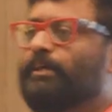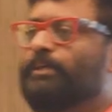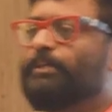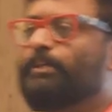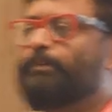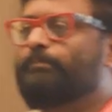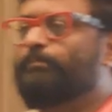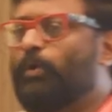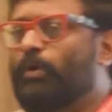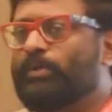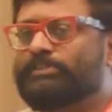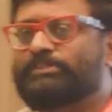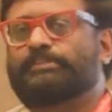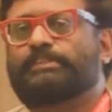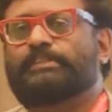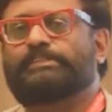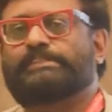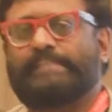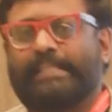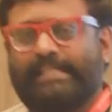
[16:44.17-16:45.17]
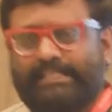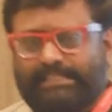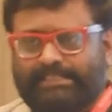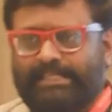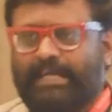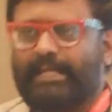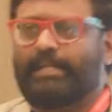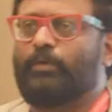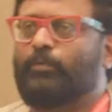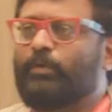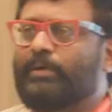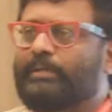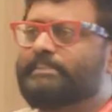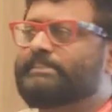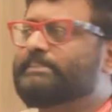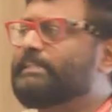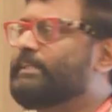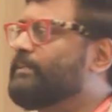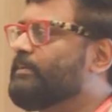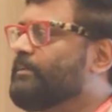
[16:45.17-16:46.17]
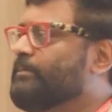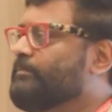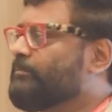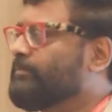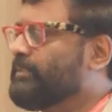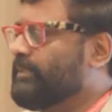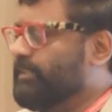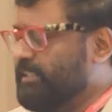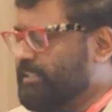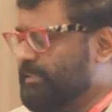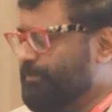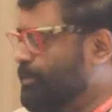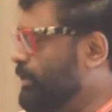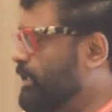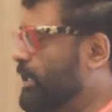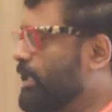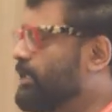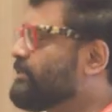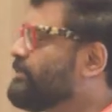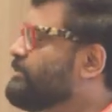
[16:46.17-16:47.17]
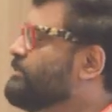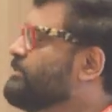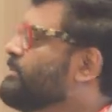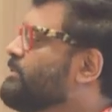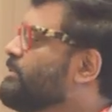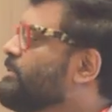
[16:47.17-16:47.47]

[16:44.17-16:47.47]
your boss or your sales guy or whatever say, this is a product.